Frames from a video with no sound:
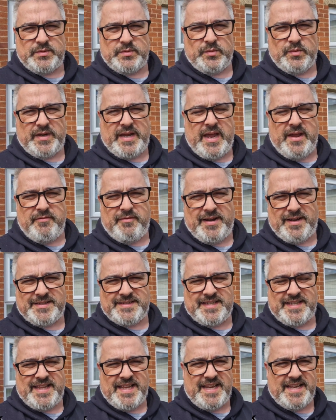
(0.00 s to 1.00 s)
We're getting around
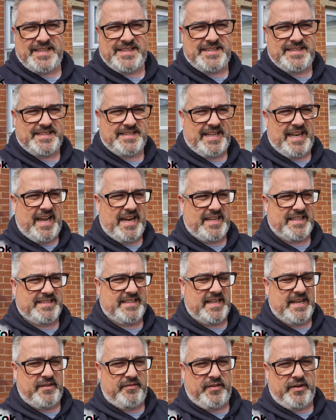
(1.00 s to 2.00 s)
to this. Like I
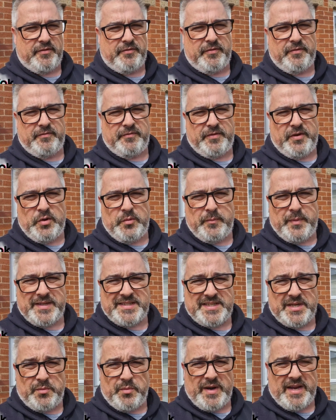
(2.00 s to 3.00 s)
said, I've had a few
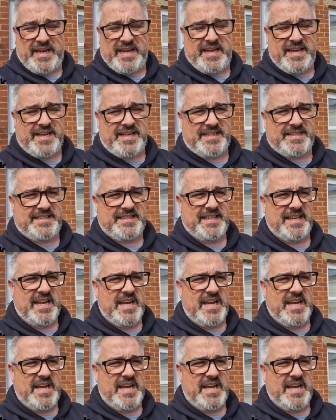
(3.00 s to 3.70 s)
busy weeks